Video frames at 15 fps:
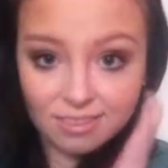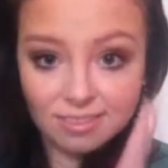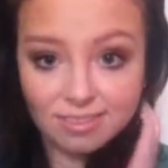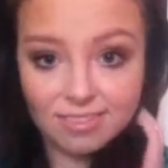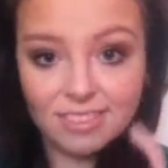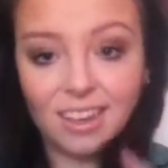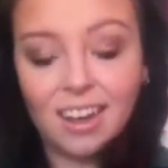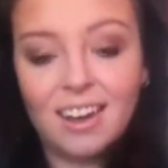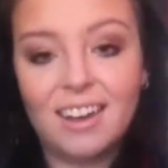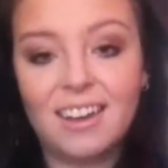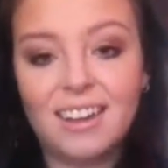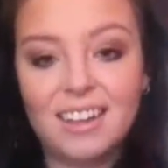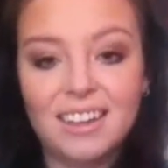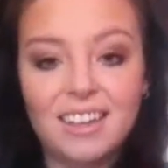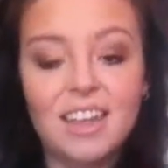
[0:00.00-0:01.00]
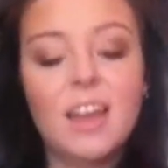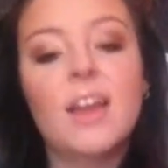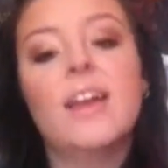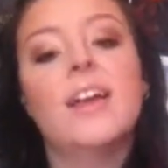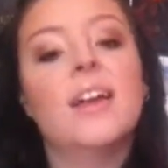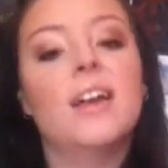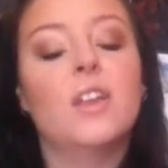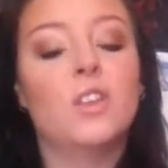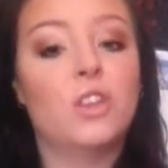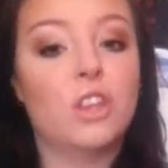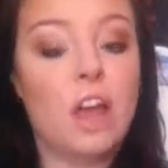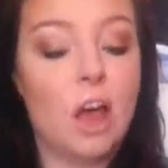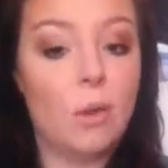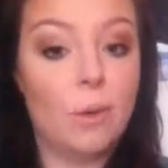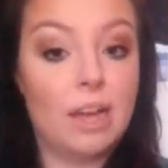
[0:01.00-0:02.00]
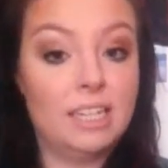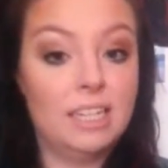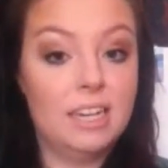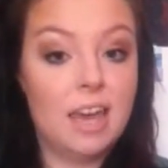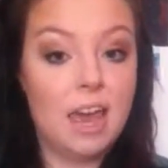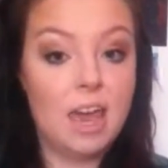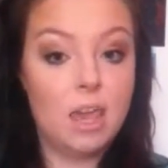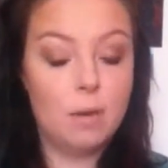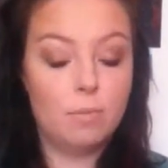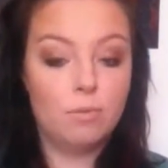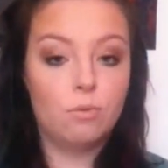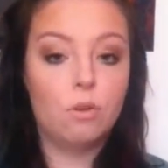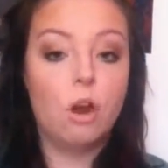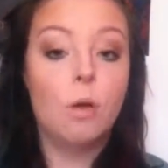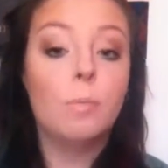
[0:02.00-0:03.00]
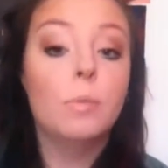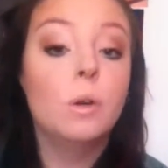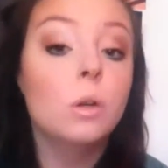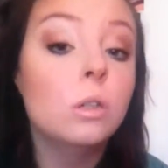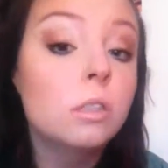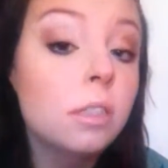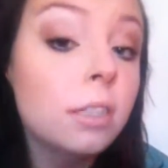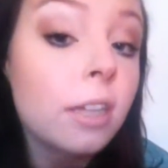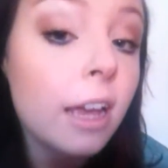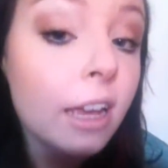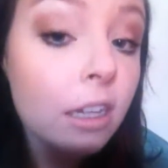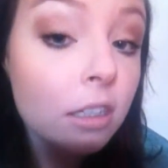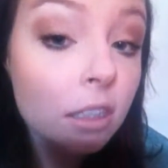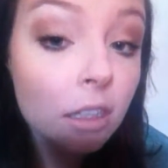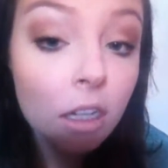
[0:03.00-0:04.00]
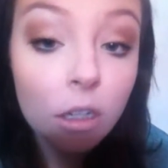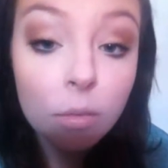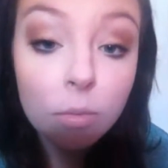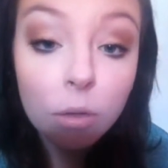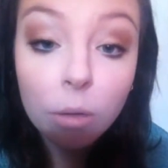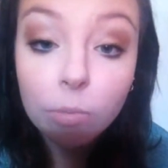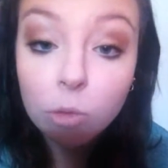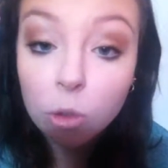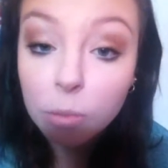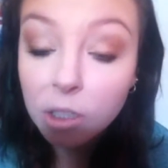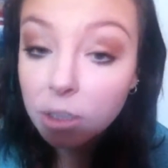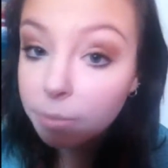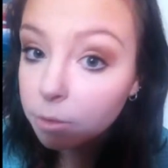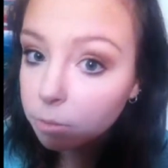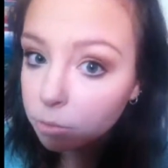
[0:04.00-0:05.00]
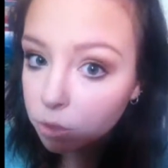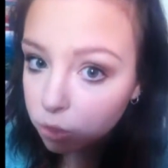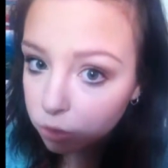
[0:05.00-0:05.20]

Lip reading: Hi! So I did a prom look today because I know proms will be coming up soon.